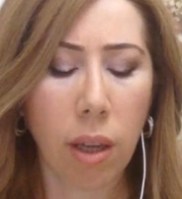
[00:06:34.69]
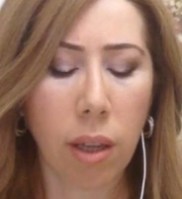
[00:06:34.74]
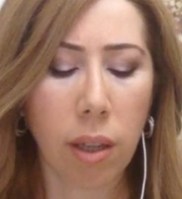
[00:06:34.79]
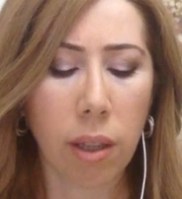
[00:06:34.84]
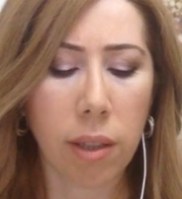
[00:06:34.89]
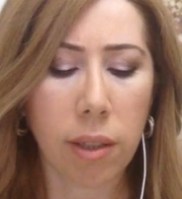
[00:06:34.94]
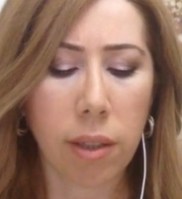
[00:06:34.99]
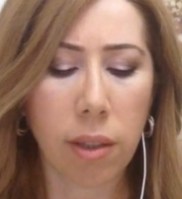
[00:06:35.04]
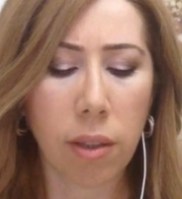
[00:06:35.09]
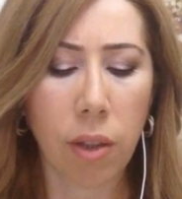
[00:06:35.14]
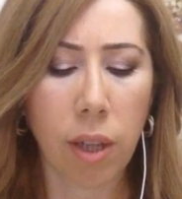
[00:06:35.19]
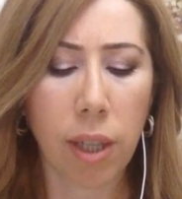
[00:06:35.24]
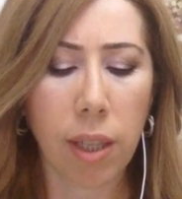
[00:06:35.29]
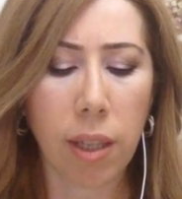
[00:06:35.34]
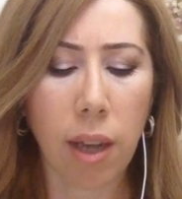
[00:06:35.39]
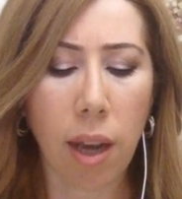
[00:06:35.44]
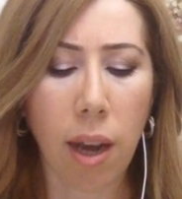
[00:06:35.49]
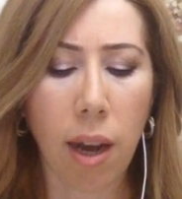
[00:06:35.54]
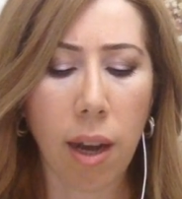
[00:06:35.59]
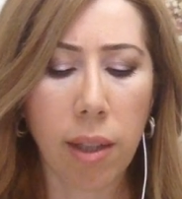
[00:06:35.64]
His grey
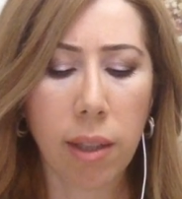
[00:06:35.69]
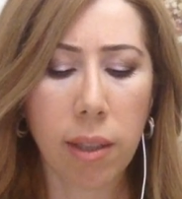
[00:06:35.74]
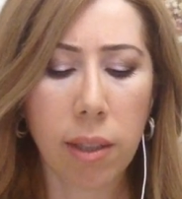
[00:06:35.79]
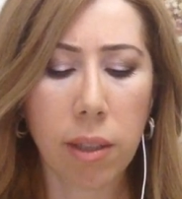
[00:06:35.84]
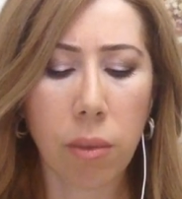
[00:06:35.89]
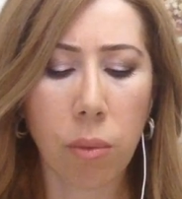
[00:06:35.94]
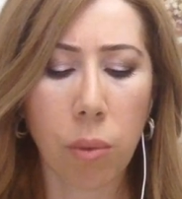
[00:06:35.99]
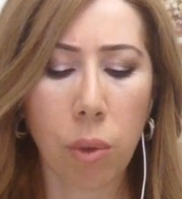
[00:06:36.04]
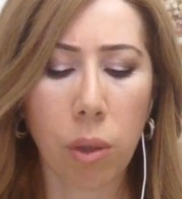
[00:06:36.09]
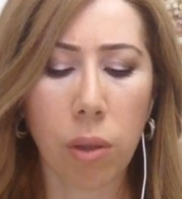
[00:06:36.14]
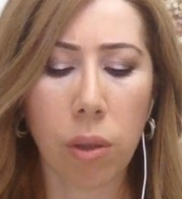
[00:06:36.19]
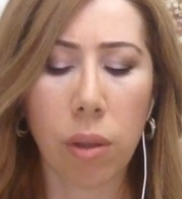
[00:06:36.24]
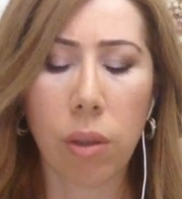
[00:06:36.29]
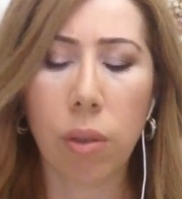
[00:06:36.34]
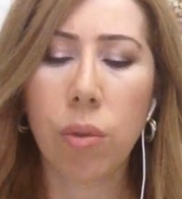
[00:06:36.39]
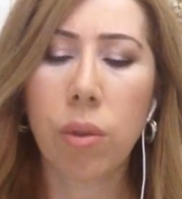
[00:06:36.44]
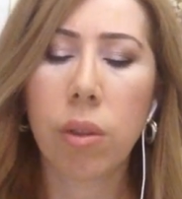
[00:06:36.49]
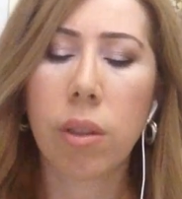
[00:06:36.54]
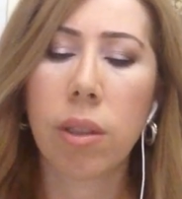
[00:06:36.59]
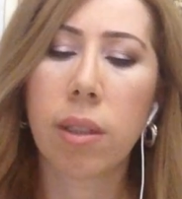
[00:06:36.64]
eyes were
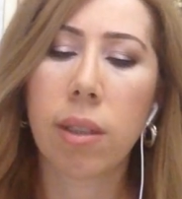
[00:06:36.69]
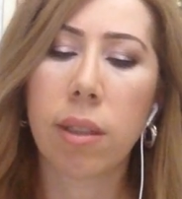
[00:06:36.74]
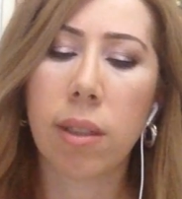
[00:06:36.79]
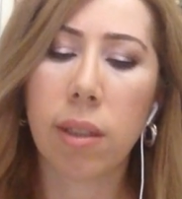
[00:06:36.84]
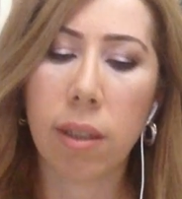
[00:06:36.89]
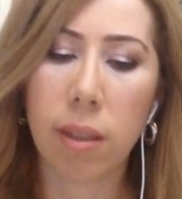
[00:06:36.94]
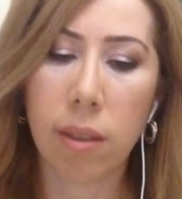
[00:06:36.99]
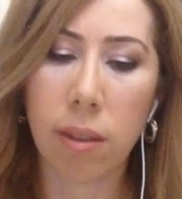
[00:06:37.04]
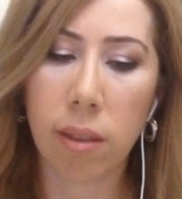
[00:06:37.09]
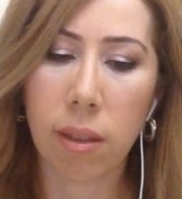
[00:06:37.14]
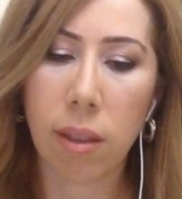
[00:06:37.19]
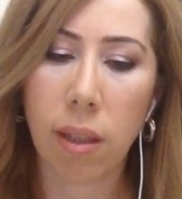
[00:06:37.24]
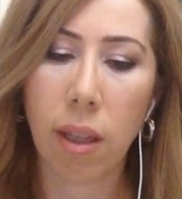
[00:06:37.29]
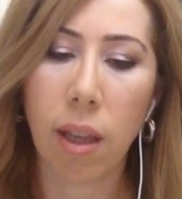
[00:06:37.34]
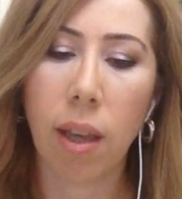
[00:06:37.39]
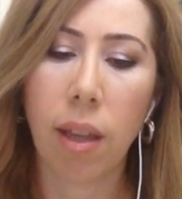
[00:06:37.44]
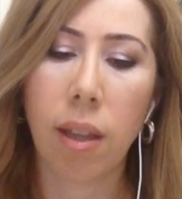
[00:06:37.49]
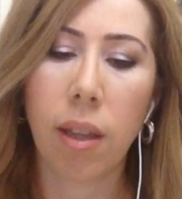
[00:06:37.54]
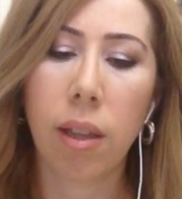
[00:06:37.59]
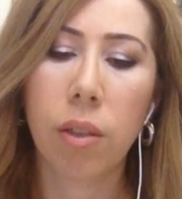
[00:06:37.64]
look still.
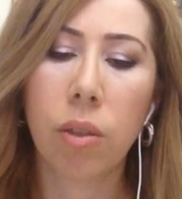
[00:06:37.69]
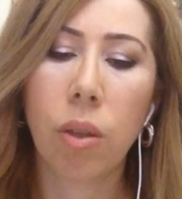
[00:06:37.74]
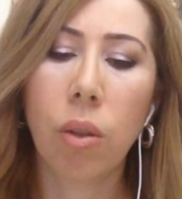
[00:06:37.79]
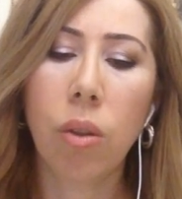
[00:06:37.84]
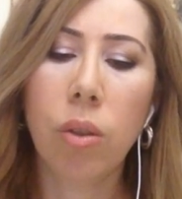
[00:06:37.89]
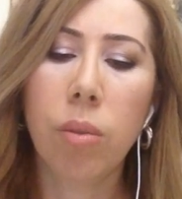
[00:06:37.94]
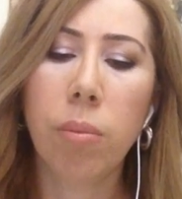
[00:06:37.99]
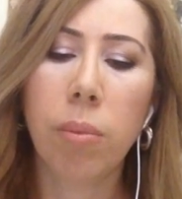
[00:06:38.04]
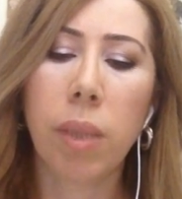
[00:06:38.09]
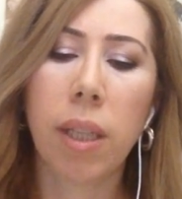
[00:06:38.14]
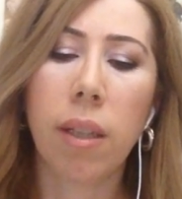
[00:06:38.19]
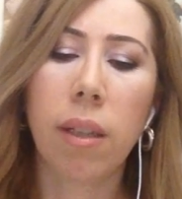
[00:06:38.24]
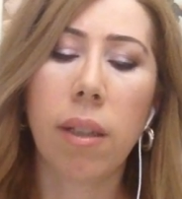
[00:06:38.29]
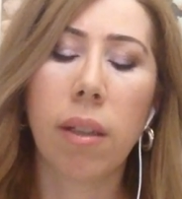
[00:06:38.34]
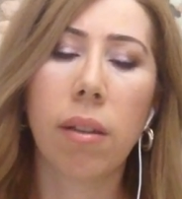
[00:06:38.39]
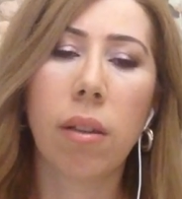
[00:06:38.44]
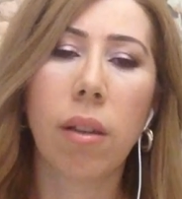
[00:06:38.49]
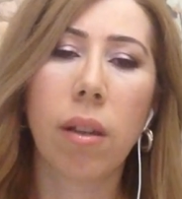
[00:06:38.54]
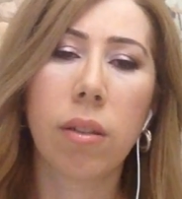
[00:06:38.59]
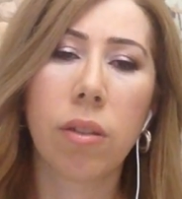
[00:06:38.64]
They told me in
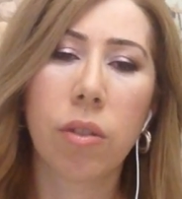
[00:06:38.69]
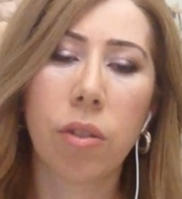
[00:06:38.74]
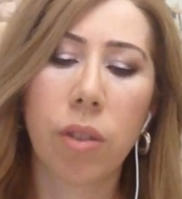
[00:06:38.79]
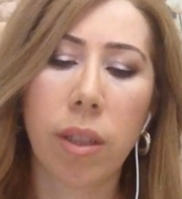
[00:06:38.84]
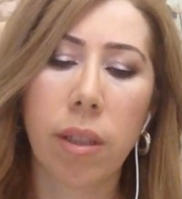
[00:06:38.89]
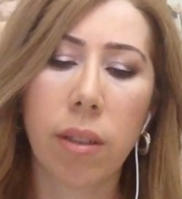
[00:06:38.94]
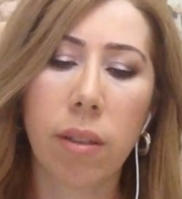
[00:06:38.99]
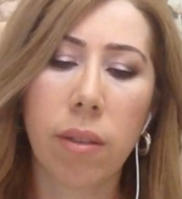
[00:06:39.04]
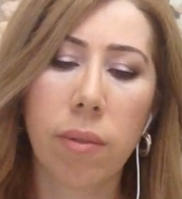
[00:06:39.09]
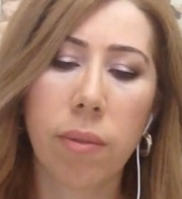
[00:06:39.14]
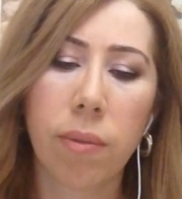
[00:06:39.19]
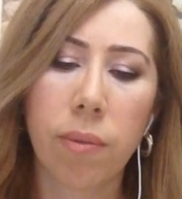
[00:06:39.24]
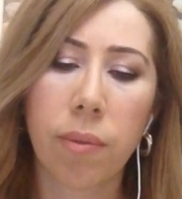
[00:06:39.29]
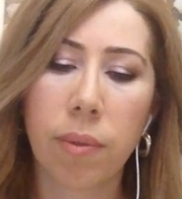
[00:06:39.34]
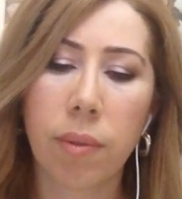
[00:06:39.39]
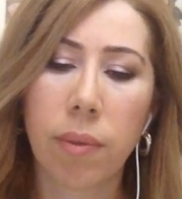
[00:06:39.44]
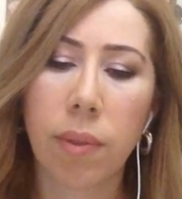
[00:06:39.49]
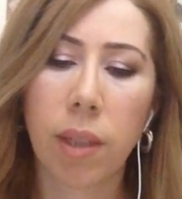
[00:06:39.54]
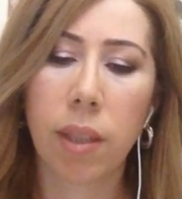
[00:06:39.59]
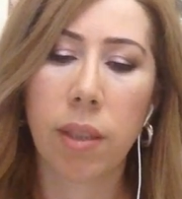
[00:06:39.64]
the laundry,
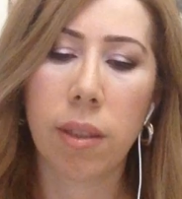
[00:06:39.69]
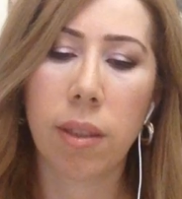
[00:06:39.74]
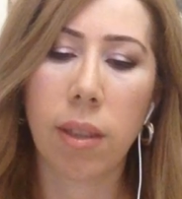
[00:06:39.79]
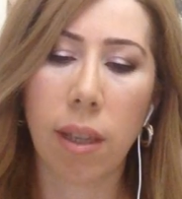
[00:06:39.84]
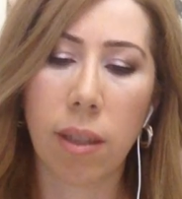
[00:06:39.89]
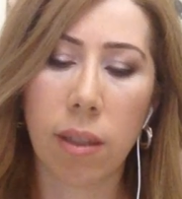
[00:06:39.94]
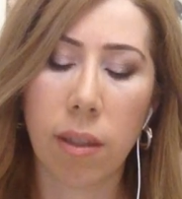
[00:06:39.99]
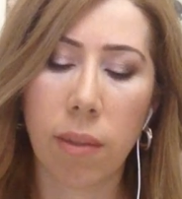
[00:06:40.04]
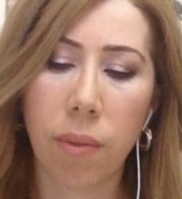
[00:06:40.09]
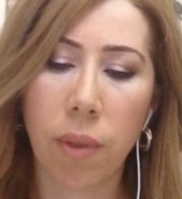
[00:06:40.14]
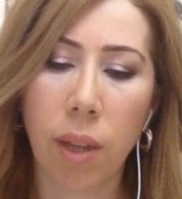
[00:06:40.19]
he said,